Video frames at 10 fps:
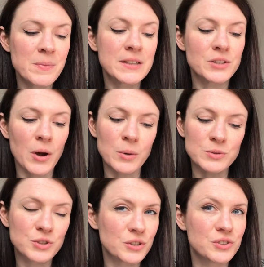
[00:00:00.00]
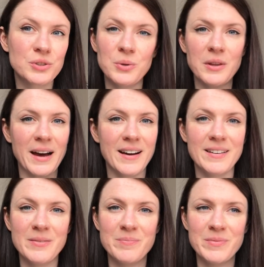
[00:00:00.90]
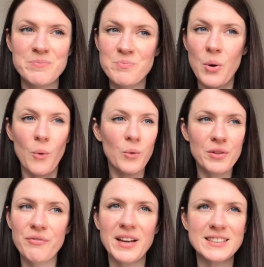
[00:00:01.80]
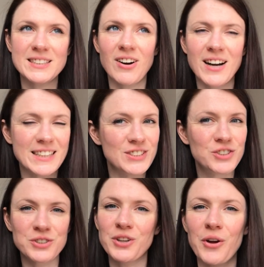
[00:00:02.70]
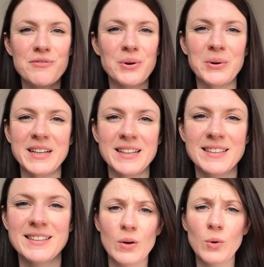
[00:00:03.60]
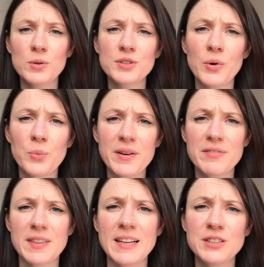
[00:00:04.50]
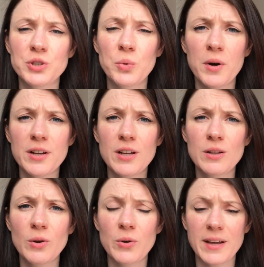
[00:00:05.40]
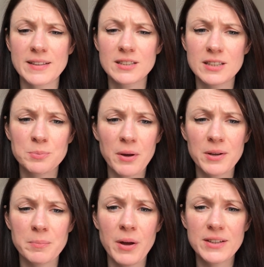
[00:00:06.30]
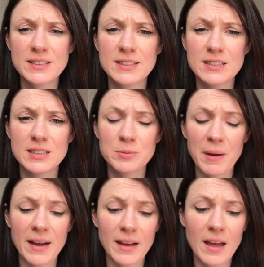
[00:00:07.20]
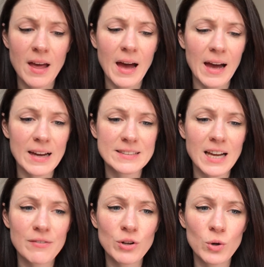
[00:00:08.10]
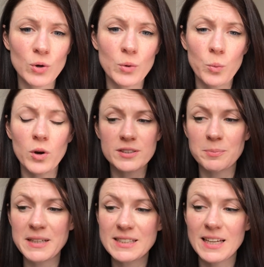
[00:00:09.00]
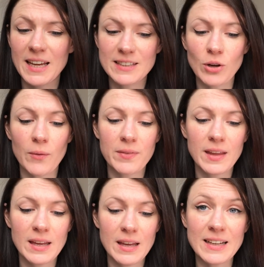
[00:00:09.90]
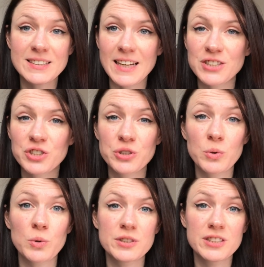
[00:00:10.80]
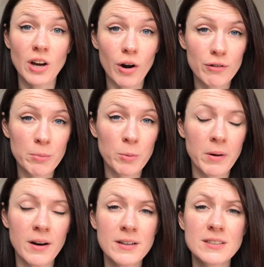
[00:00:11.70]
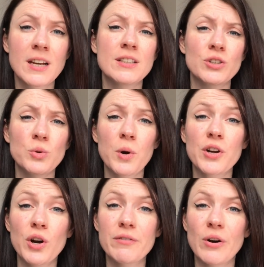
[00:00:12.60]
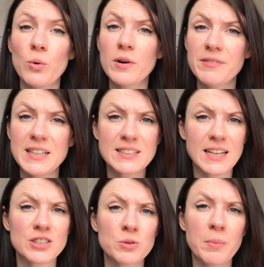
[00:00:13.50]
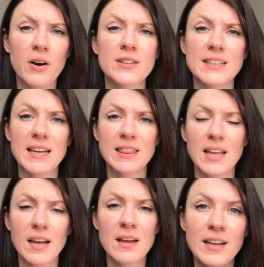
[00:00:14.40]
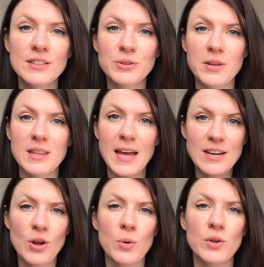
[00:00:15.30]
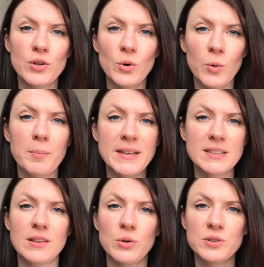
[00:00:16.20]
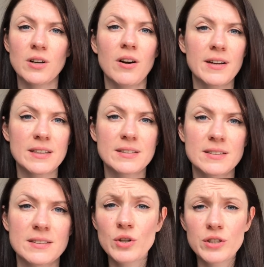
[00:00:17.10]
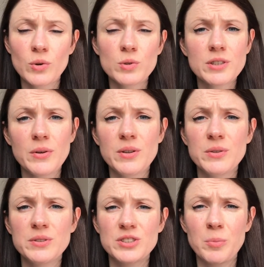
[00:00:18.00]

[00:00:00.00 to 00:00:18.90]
So just do that. Put all the fears aside and just go for it. Also with this, you want to look into the person spec and have a look what's been ticked on the essential or desirable parts. So you want to cover all of the essential parts in there so that they know that you're meeting those targets. You can also use